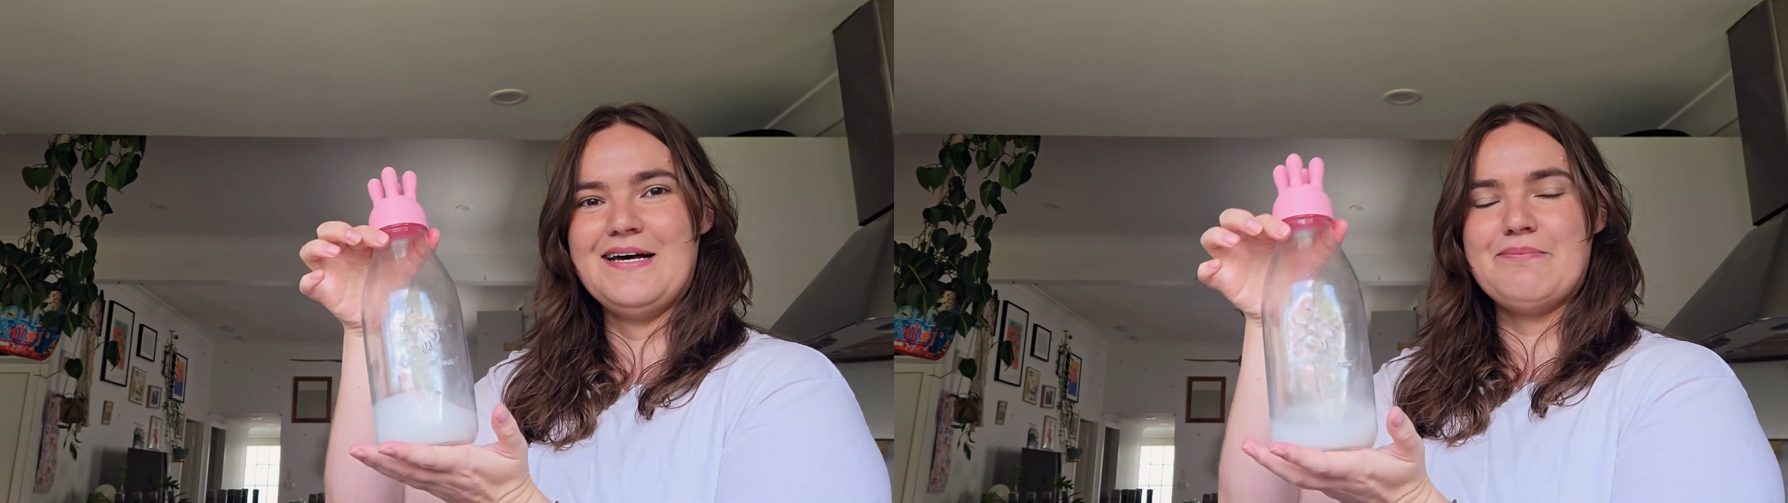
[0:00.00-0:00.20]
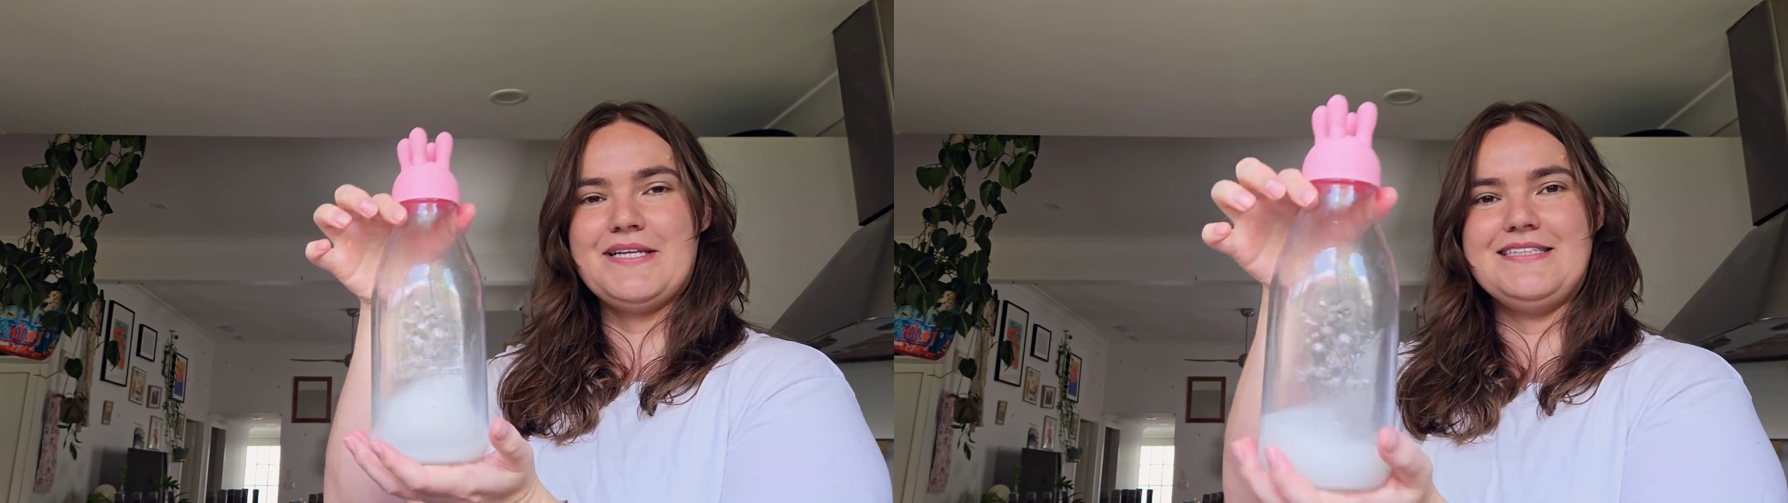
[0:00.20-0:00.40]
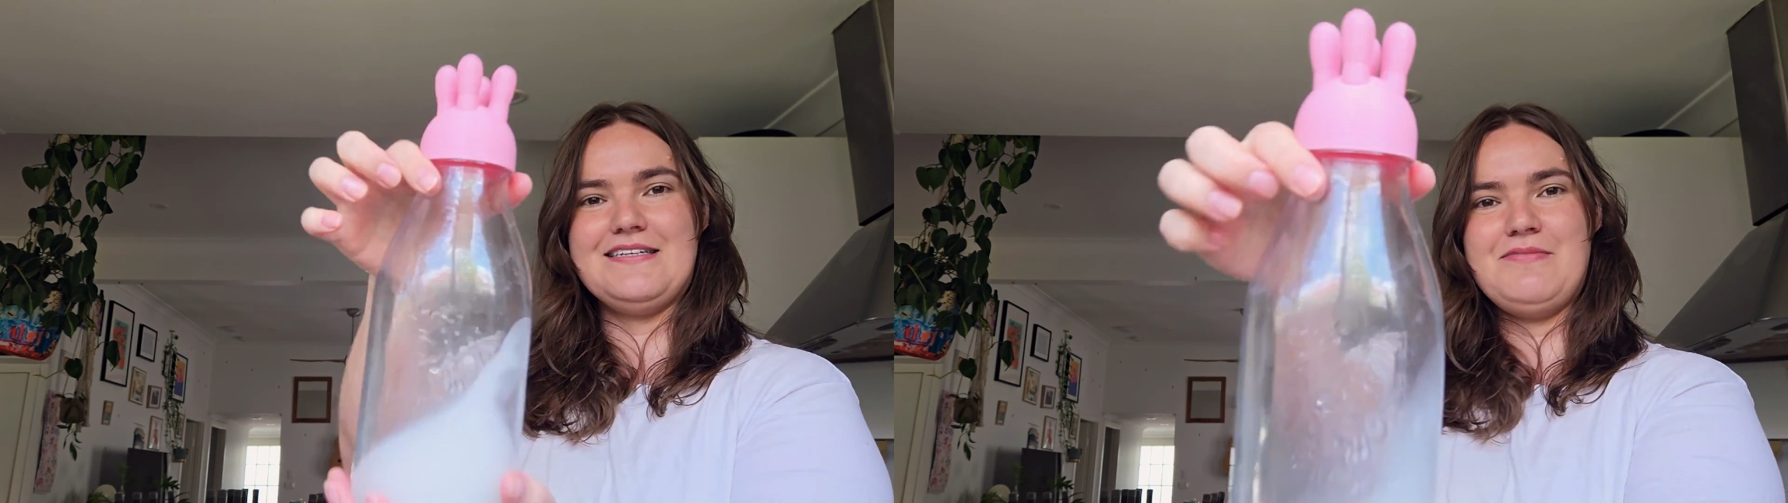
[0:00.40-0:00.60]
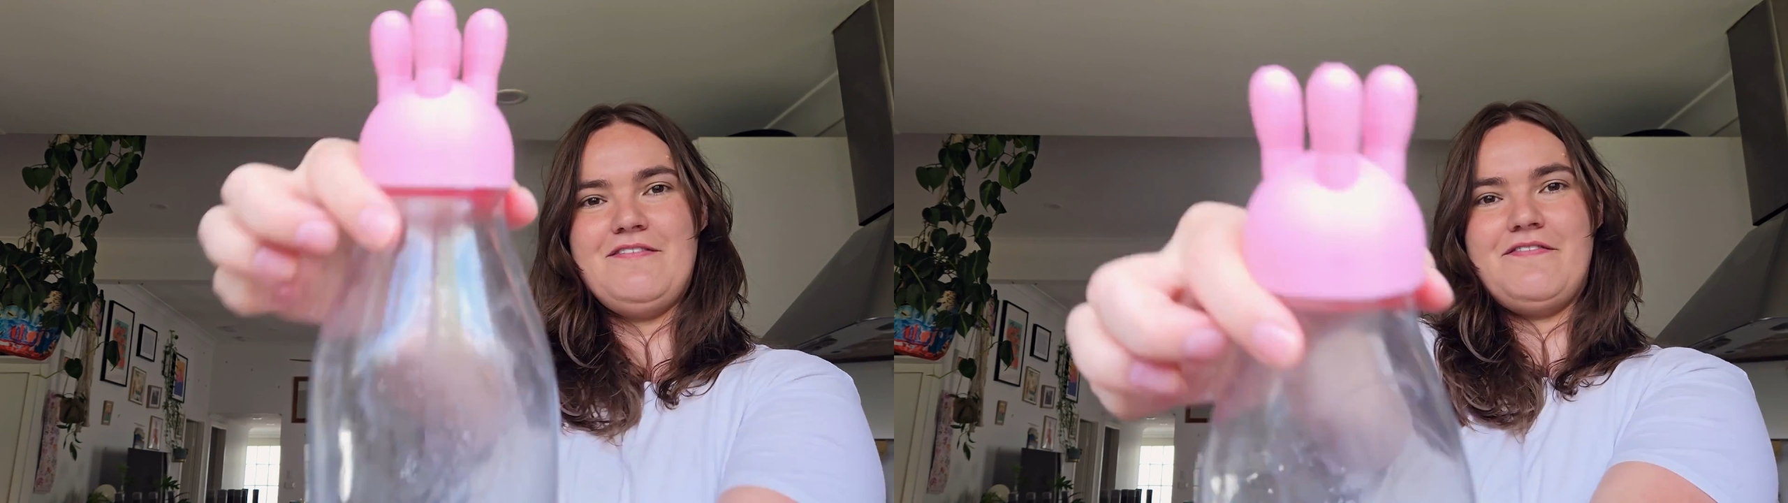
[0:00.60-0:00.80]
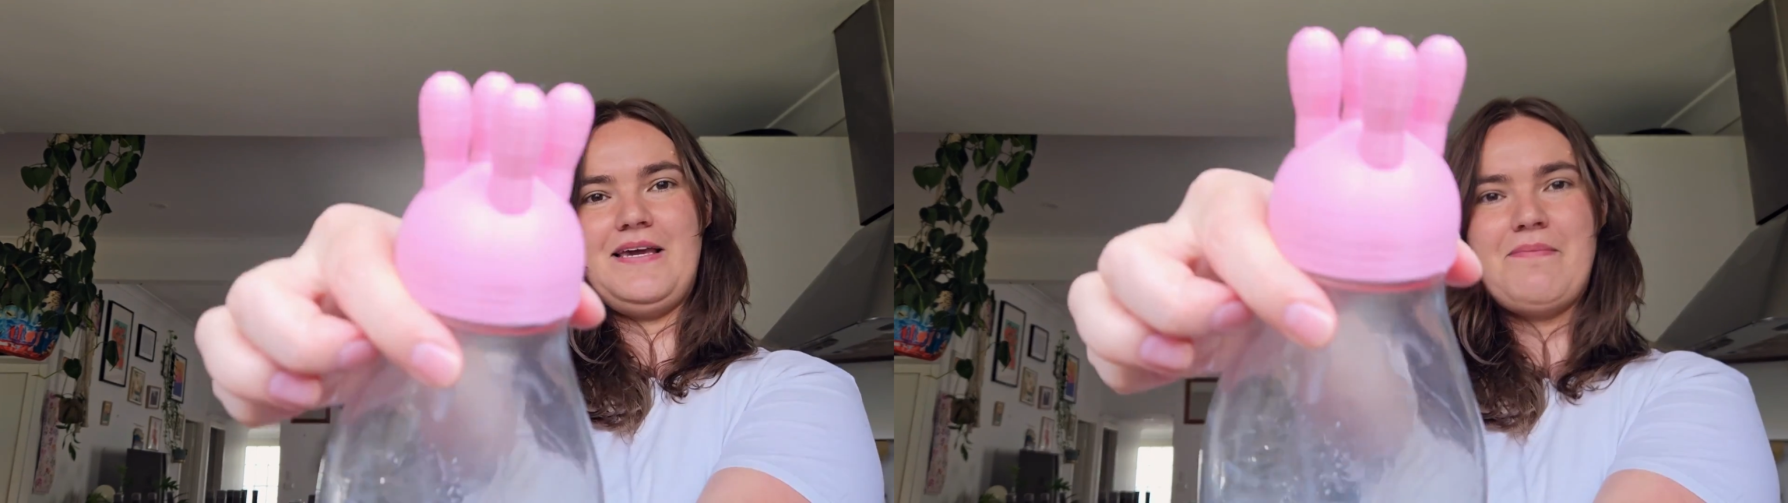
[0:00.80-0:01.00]
Please give me
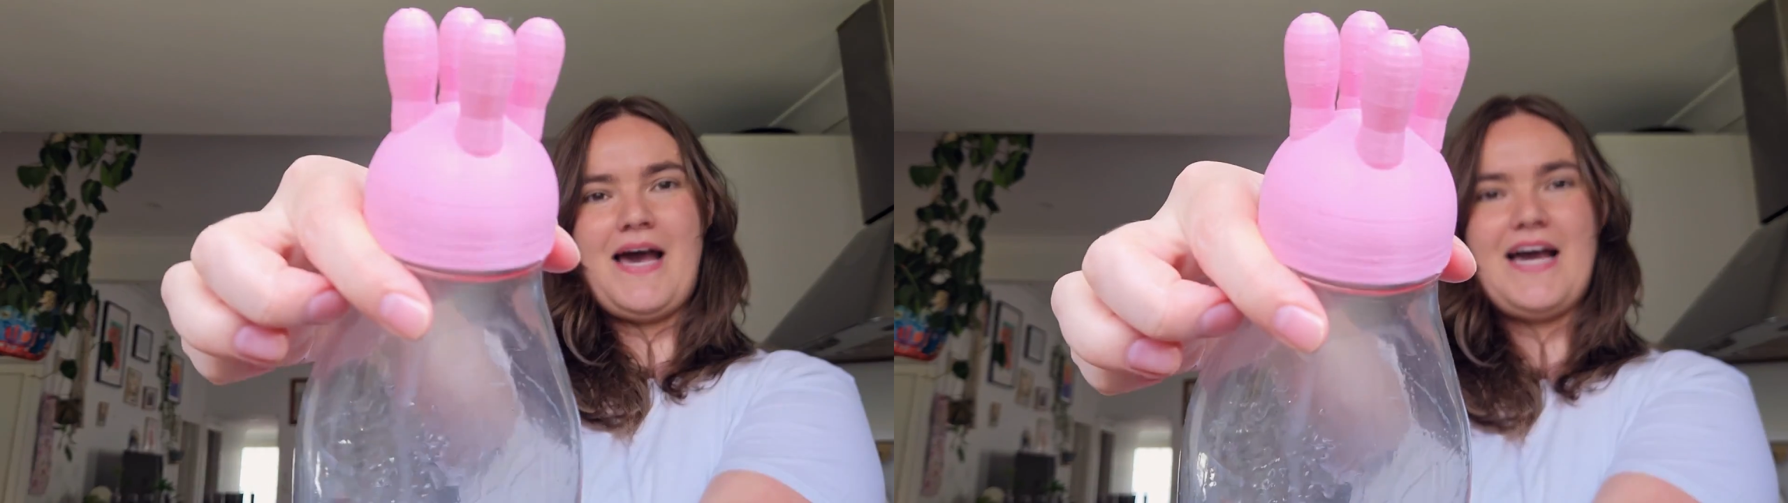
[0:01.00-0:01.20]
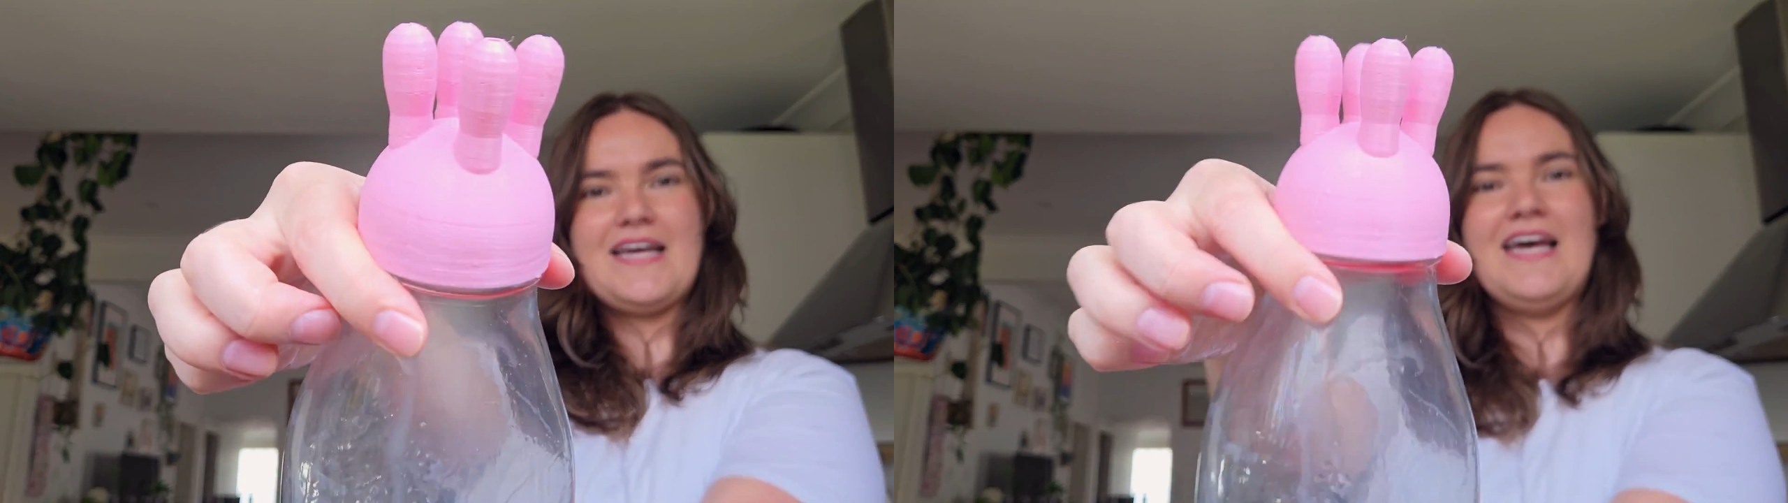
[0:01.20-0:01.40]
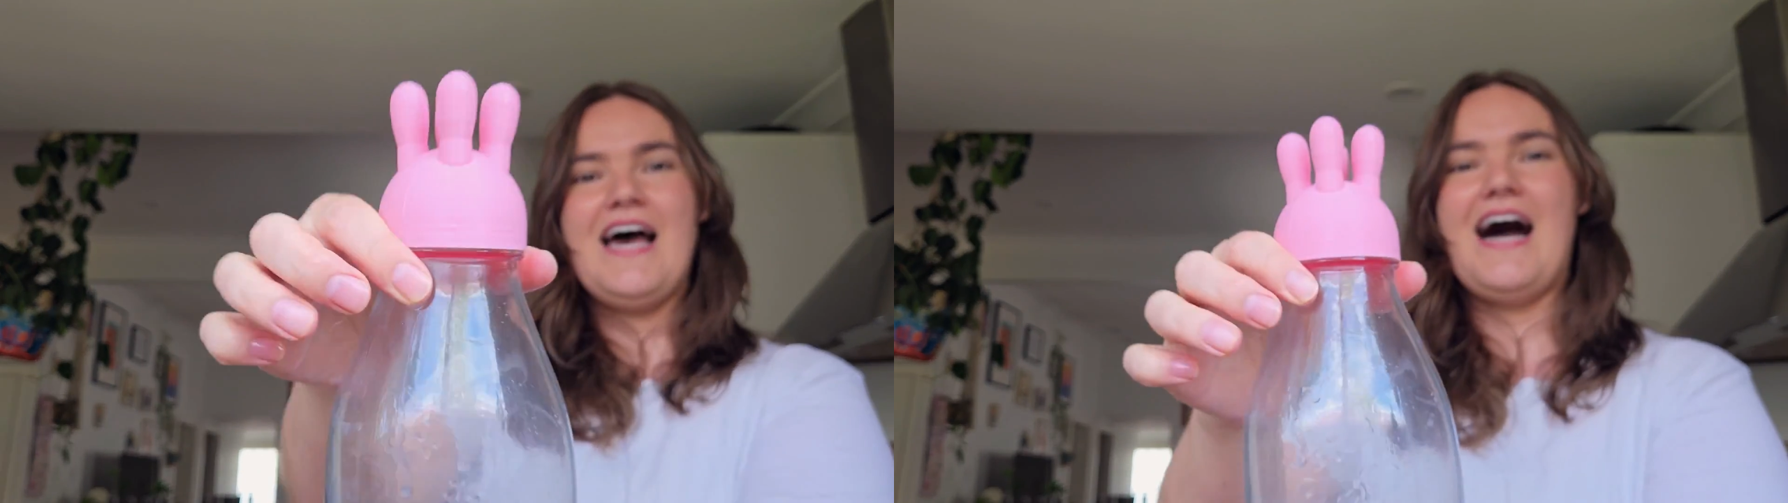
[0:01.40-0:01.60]
feedback.